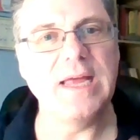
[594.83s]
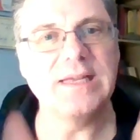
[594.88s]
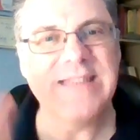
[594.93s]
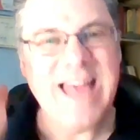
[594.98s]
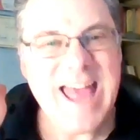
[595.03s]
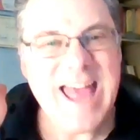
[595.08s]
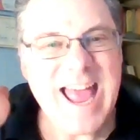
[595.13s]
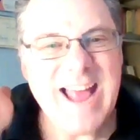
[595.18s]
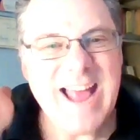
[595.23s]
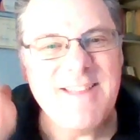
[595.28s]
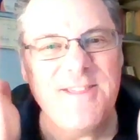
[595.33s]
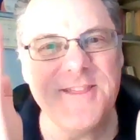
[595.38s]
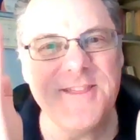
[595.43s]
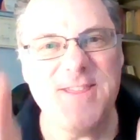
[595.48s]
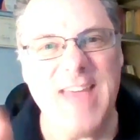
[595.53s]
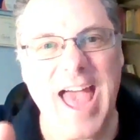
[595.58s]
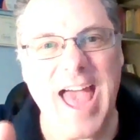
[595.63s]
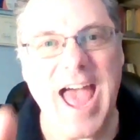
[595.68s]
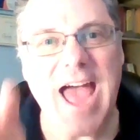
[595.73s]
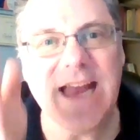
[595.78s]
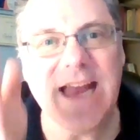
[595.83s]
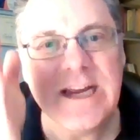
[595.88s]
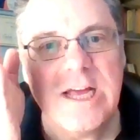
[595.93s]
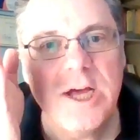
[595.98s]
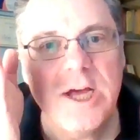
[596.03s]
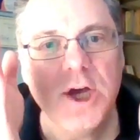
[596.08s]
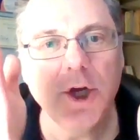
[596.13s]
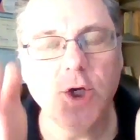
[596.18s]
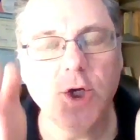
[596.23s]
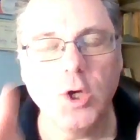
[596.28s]
And that
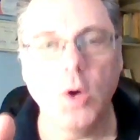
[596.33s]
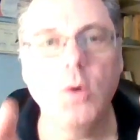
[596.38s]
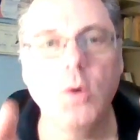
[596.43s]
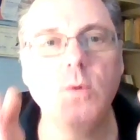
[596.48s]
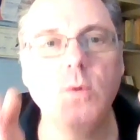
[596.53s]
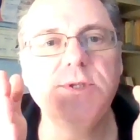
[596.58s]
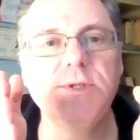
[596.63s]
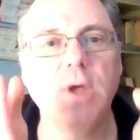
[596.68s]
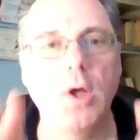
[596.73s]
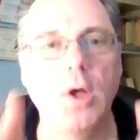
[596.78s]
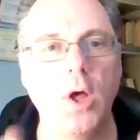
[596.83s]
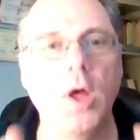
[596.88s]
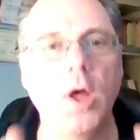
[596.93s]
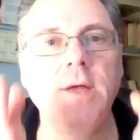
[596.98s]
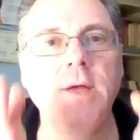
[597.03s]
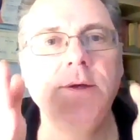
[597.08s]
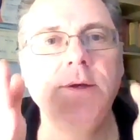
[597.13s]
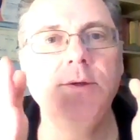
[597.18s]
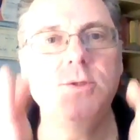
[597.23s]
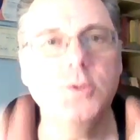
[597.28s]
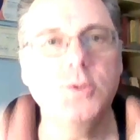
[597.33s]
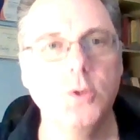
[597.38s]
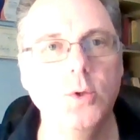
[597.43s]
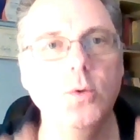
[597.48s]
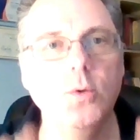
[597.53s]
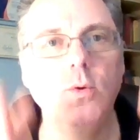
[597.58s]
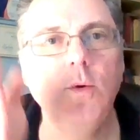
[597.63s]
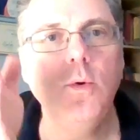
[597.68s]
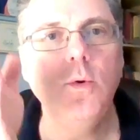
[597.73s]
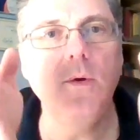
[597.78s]
goes on
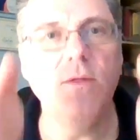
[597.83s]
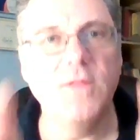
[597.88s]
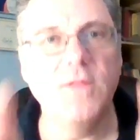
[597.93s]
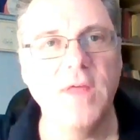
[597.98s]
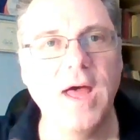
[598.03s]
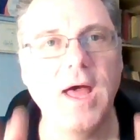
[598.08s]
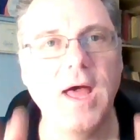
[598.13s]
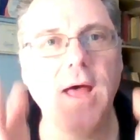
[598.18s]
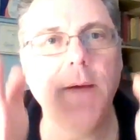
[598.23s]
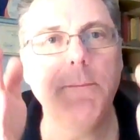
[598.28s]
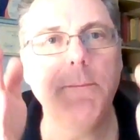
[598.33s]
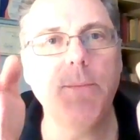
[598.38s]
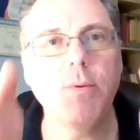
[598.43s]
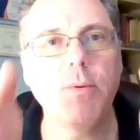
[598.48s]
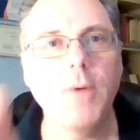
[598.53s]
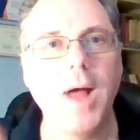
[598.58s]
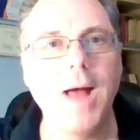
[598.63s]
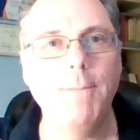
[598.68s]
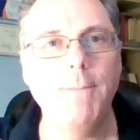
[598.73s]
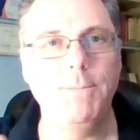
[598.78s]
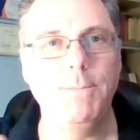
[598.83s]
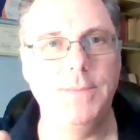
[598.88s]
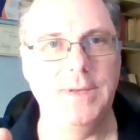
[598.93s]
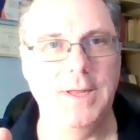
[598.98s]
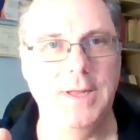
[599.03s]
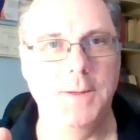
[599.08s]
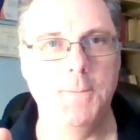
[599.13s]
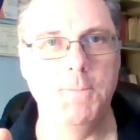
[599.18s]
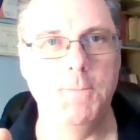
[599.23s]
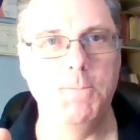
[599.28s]
to the
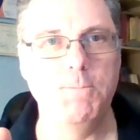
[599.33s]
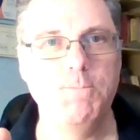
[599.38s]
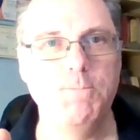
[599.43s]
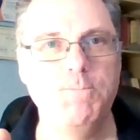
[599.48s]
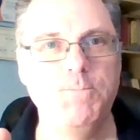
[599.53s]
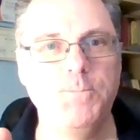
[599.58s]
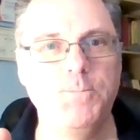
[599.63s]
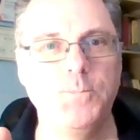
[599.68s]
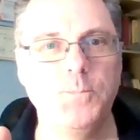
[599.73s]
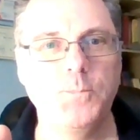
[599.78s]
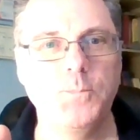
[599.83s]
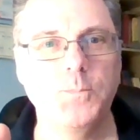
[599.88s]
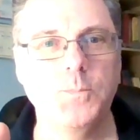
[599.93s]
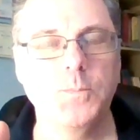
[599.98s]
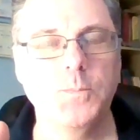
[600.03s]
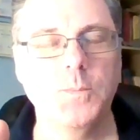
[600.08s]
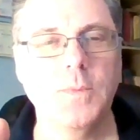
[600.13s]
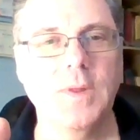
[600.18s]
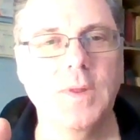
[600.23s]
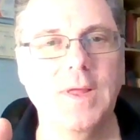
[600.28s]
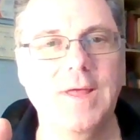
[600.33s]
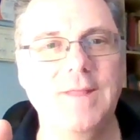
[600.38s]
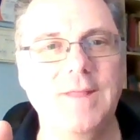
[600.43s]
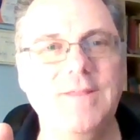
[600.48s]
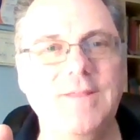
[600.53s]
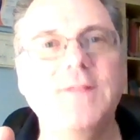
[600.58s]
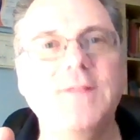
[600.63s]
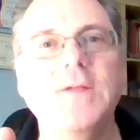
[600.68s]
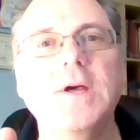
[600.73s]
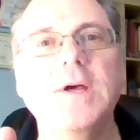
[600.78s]
problem
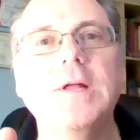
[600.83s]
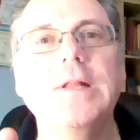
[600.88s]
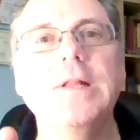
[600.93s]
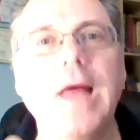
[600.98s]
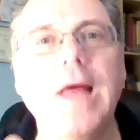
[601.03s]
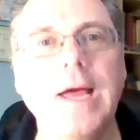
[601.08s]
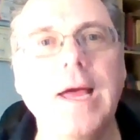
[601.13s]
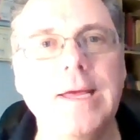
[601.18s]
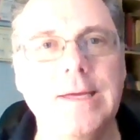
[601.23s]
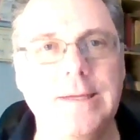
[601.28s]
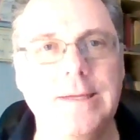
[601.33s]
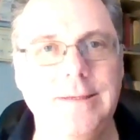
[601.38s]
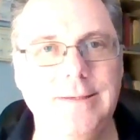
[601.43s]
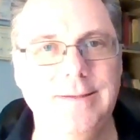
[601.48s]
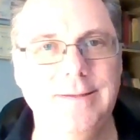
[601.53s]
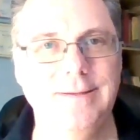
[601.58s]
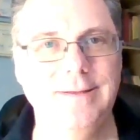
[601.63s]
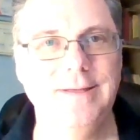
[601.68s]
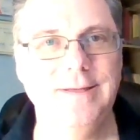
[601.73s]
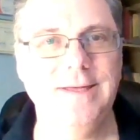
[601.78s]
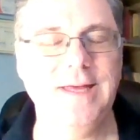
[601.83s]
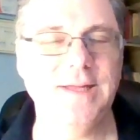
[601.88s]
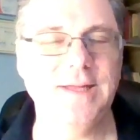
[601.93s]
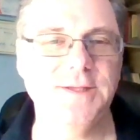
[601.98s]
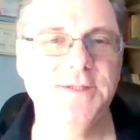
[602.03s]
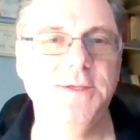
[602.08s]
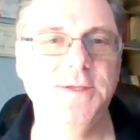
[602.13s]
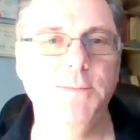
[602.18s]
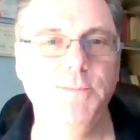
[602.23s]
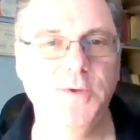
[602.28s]
that the client gets
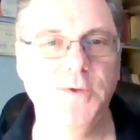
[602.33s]
to do.